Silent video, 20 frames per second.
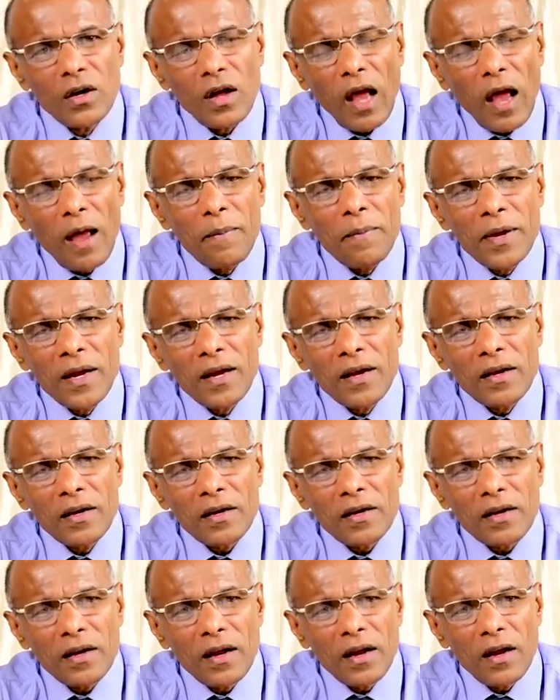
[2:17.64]

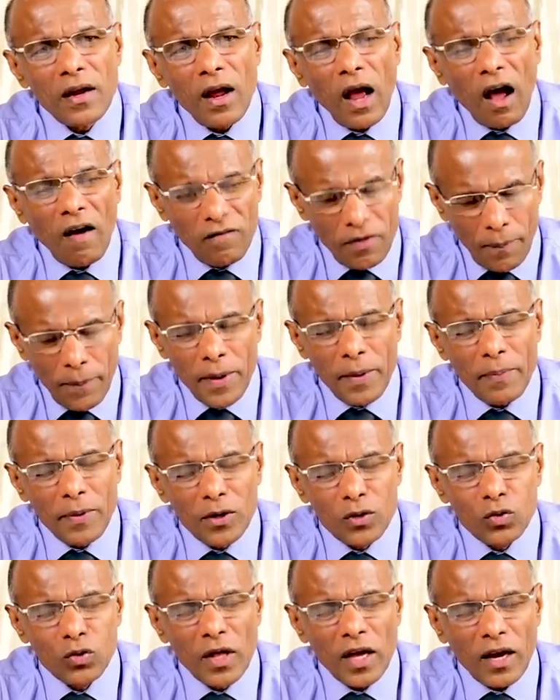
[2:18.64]
Our
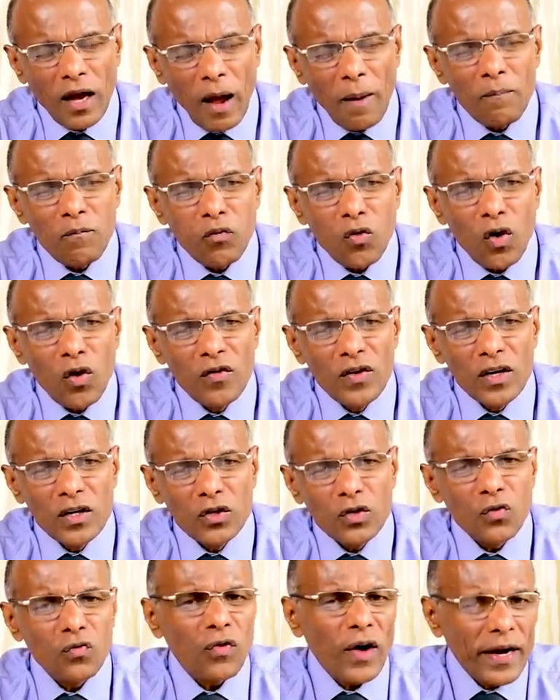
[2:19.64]
people, do they come
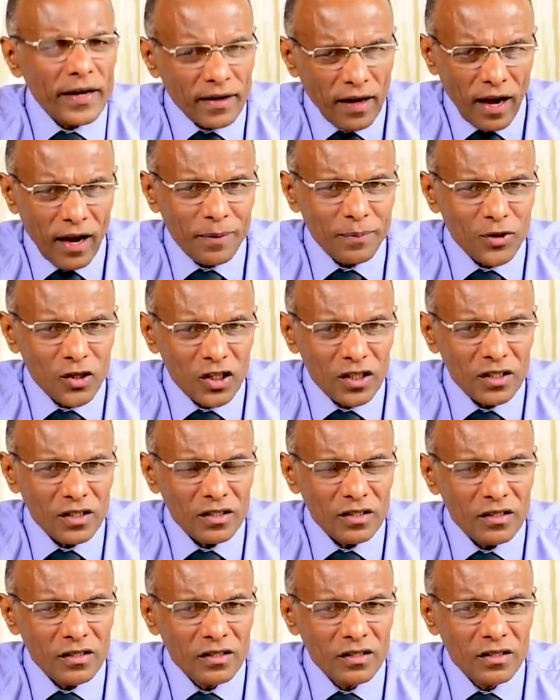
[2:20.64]
forward to fight corruption?
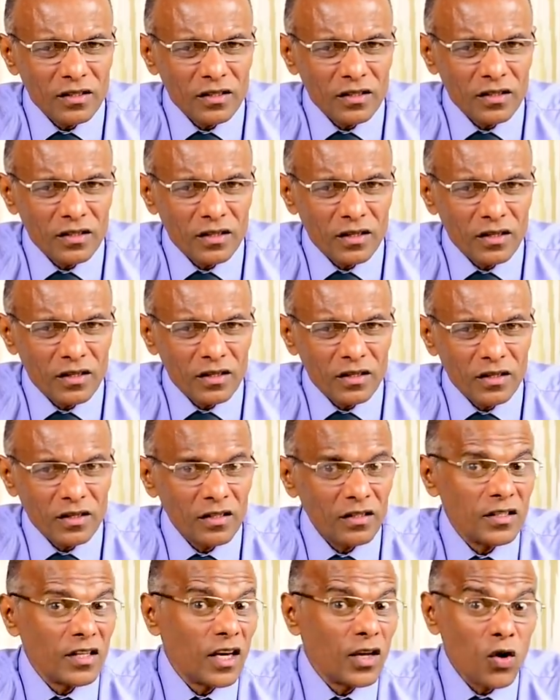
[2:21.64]

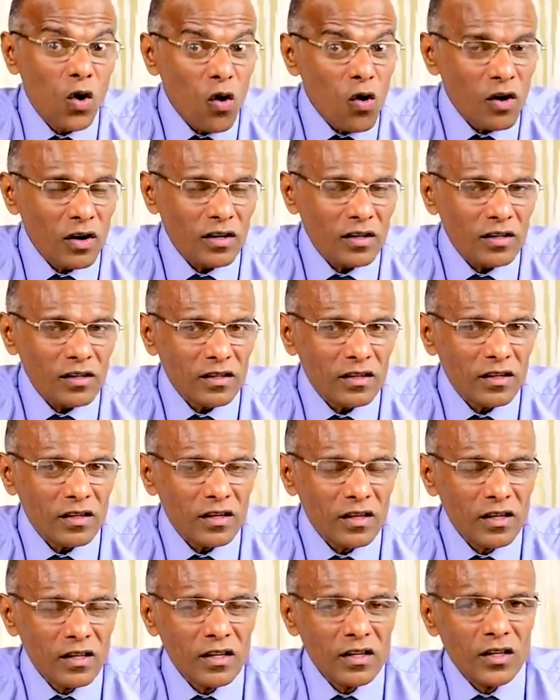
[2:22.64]
They don't.
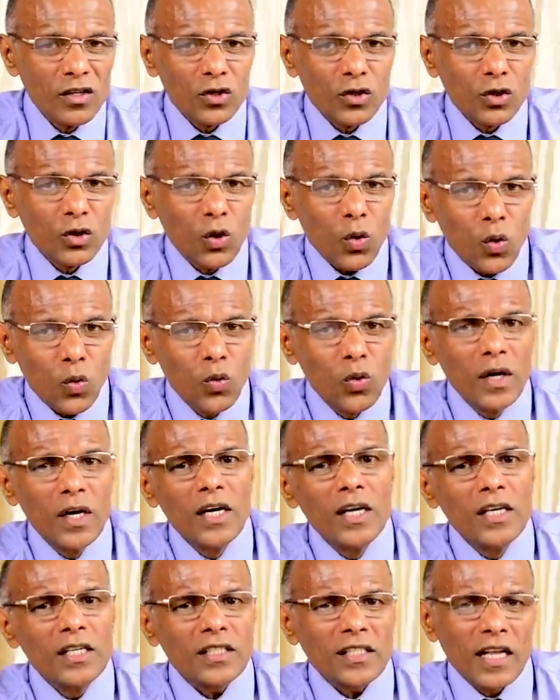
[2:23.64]
So the
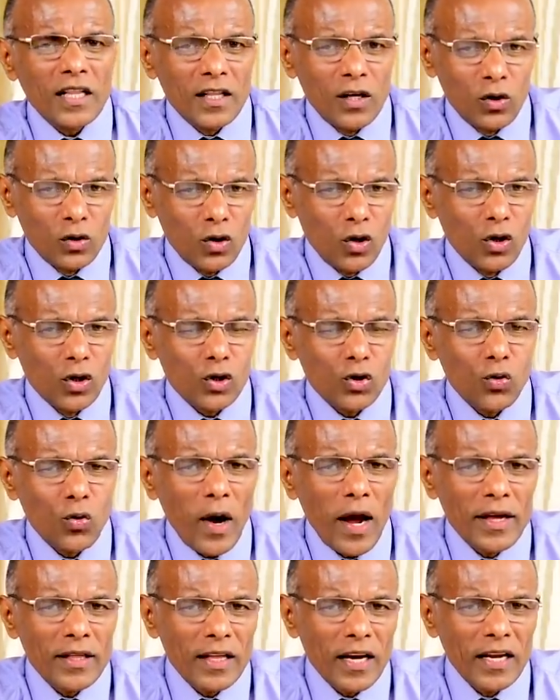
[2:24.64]
rulers and those who
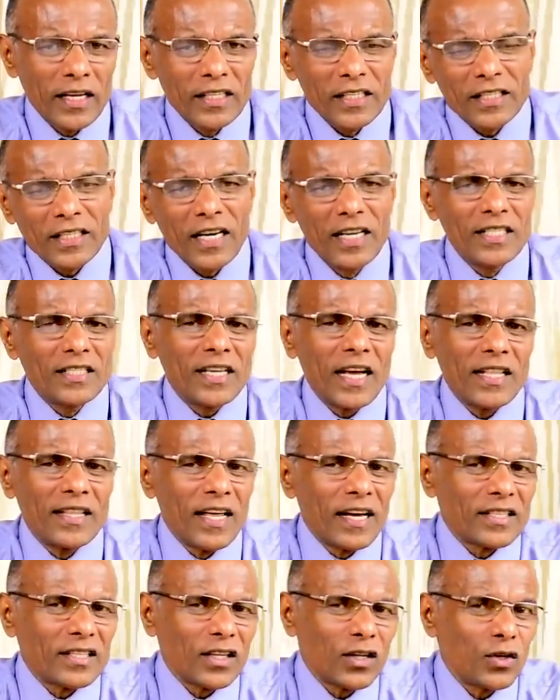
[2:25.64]
are in the legislature and
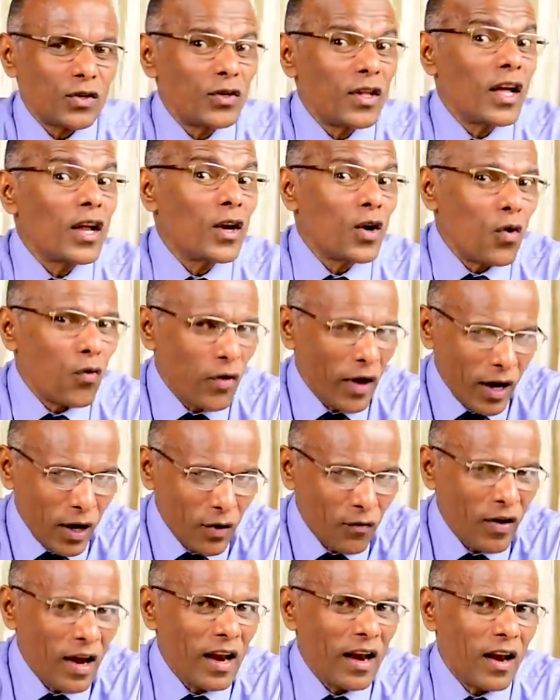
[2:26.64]
the executive, they know
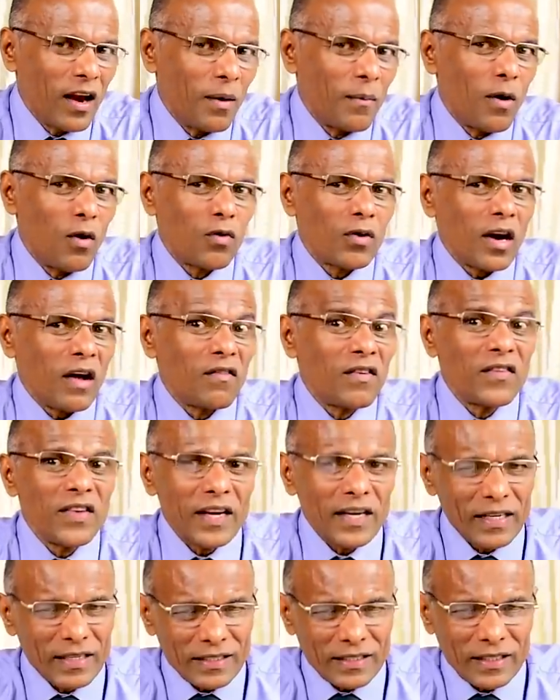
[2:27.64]
very well about our
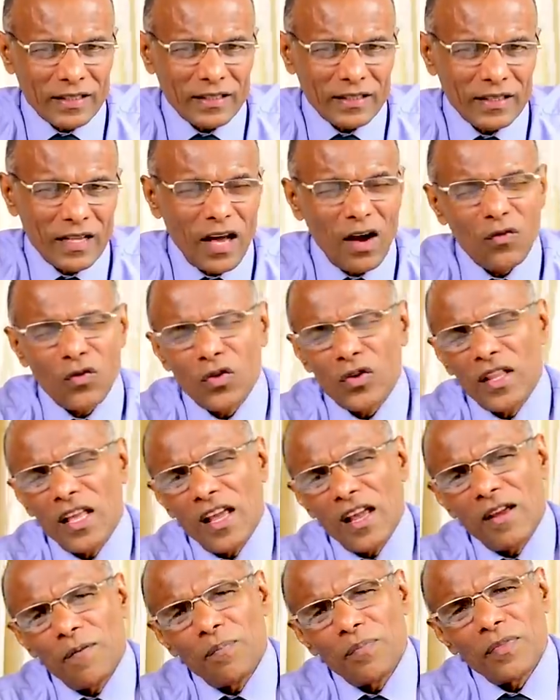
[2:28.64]
weaknesses. Therefore,
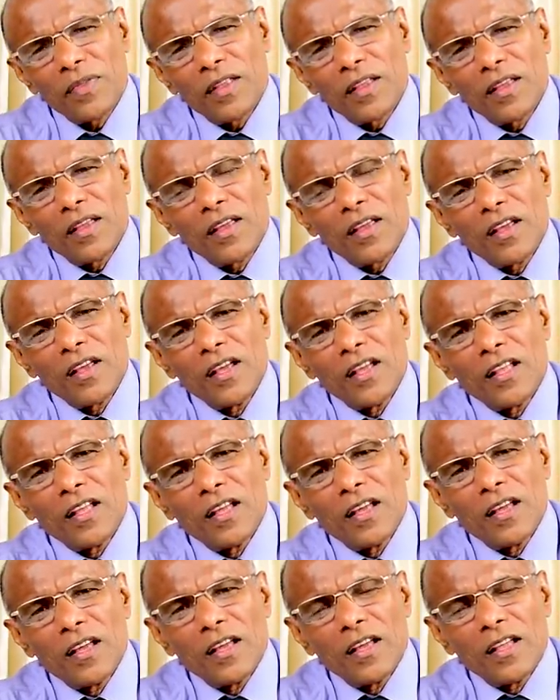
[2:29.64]
they
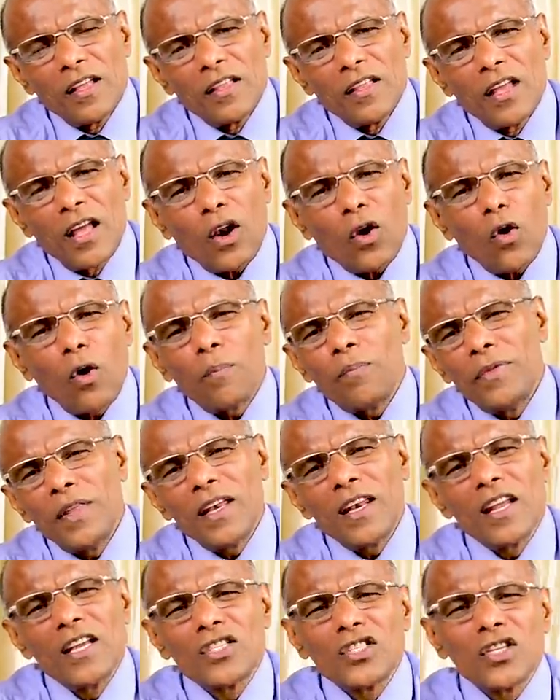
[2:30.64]
rob
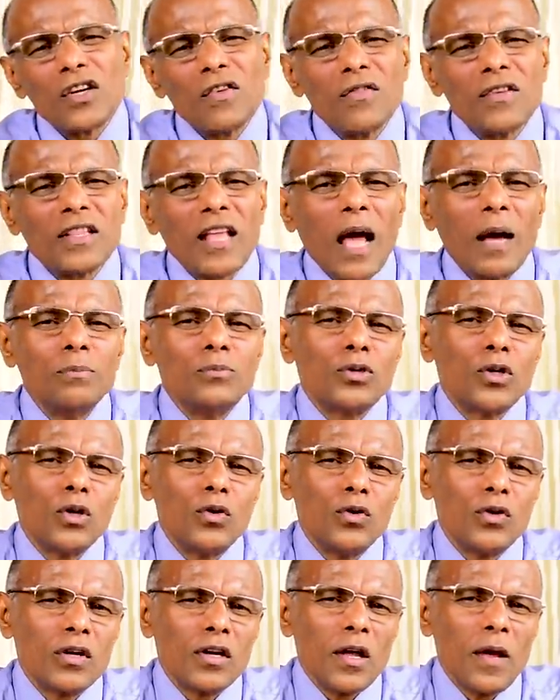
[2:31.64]
the nation with
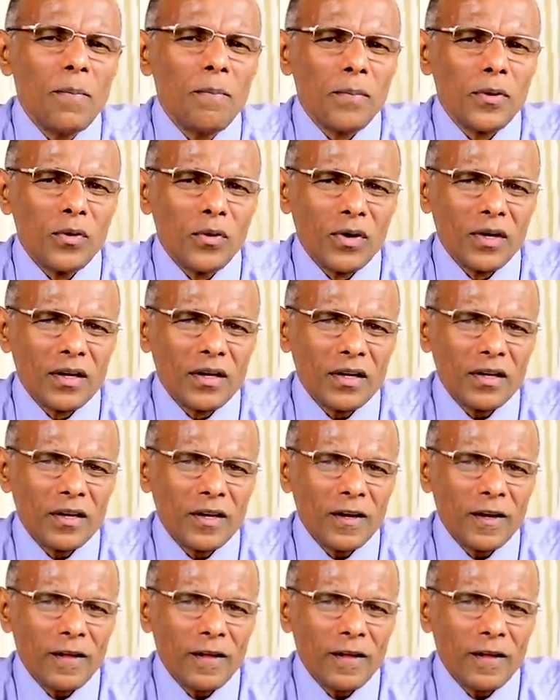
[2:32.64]
absolute impunity.